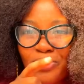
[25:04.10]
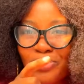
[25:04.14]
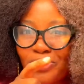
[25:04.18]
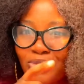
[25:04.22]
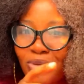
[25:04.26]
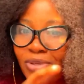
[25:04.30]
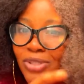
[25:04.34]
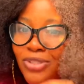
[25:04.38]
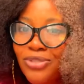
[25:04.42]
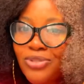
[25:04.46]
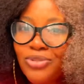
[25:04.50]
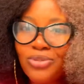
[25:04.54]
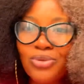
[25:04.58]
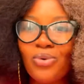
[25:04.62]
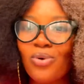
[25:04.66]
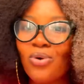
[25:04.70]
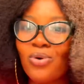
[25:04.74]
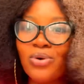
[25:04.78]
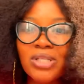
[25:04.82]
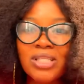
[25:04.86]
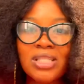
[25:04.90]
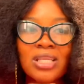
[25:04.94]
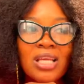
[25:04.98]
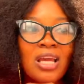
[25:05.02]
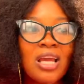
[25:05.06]
to study the
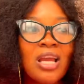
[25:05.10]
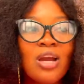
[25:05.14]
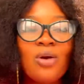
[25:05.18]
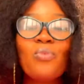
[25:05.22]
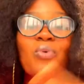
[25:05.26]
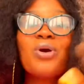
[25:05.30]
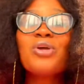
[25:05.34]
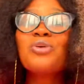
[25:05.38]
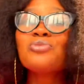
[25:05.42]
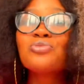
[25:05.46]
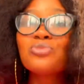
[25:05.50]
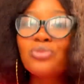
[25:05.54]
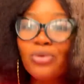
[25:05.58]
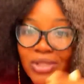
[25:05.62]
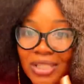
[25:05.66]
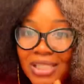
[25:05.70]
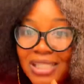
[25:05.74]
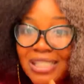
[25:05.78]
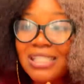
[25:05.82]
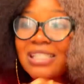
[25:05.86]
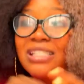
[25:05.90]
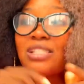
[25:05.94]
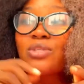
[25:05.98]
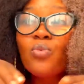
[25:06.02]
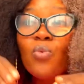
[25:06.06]
course. When you
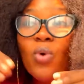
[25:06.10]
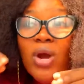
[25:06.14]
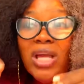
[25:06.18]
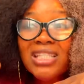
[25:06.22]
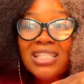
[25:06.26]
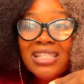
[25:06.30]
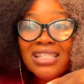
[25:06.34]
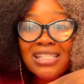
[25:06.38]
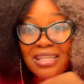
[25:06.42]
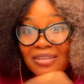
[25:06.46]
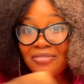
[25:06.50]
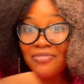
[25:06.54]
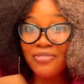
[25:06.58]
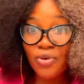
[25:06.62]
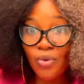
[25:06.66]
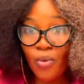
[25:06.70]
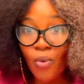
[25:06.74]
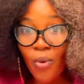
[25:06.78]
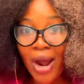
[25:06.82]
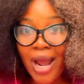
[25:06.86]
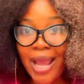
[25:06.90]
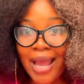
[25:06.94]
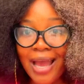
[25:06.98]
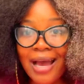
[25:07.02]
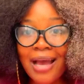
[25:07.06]
study it, waiting they
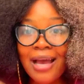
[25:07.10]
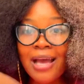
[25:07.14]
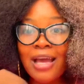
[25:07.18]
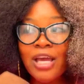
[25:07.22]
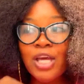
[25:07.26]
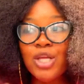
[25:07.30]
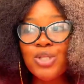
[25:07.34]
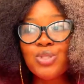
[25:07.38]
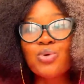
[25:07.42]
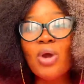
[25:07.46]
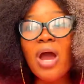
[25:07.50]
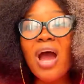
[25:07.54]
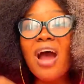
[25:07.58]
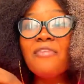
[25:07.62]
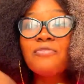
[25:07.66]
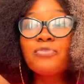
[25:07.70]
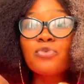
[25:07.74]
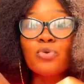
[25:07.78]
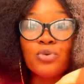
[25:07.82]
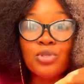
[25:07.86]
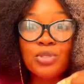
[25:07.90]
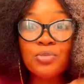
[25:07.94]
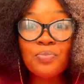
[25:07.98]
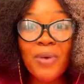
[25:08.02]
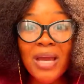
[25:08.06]
require. Do you have
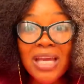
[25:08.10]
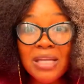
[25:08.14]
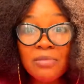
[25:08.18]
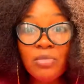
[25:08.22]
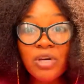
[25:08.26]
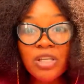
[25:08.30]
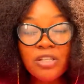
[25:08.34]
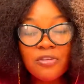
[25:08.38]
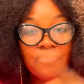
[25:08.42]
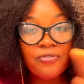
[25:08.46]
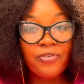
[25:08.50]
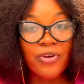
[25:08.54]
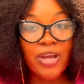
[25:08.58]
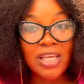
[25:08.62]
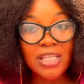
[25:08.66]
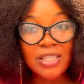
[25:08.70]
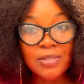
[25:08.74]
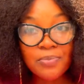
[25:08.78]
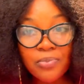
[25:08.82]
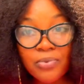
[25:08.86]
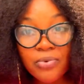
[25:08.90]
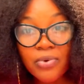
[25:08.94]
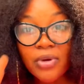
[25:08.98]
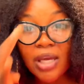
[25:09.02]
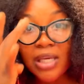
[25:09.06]
to spend money for
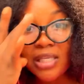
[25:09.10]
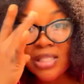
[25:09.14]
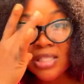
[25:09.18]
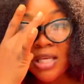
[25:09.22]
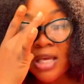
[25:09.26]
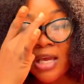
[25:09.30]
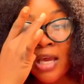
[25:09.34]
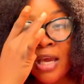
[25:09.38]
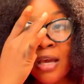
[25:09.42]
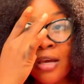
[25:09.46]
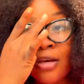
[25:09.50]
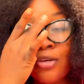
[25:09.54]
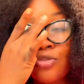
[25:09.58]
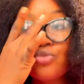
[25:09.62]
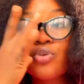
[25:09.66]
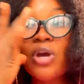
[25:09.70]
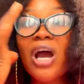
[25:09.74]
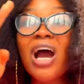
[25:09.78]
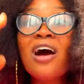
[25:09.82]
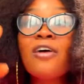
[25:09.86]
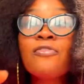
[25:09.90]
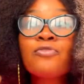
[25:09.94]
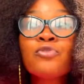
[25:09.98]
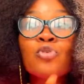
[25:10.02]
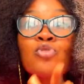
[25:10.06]
experience? Do you
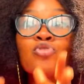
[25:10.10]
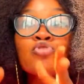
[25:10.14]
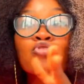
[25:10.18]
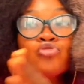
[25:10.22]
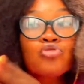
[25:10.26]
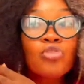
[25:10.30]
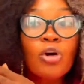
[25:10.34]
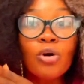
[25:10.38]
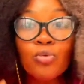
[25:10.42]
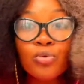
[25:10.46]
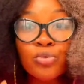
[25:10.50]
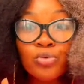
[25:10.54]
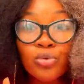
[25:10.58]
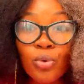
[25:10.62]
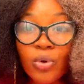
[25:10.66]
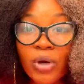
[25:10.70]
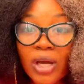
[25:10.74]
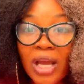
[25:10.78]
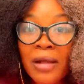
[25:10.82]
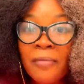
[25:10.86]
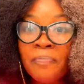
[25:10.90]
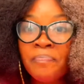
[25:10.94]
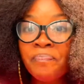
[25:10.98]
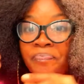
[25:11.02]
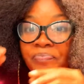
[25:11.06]
have to struggle to
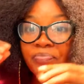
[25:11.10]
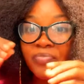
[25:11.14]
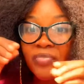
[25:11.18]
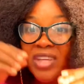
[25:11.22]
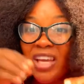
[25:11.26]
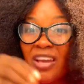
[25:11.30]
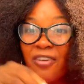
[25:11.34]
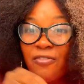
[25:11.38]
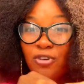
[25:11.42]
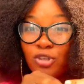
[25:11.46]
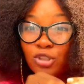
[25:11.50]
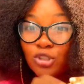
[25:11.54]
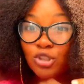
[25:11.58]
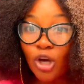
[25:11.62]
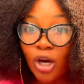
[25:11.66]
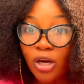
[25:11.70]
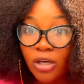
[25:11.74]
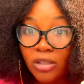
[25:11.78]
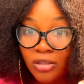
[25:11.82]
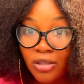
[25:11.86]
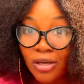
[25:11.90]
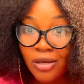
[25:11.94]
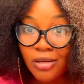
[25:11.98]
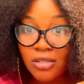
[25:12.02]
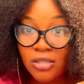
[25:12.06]
get? Even
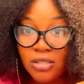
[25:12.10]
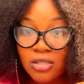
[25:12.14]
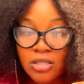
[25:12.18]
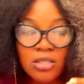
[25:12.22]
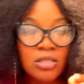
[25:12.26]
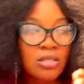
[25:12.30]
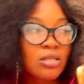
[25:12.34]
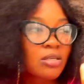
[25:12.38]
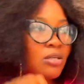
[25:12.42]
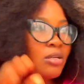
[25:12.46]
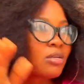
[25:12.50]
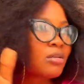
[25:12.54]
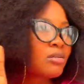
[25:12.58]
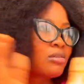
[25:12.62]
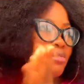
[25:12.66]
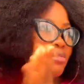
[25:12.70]
doctors, hey,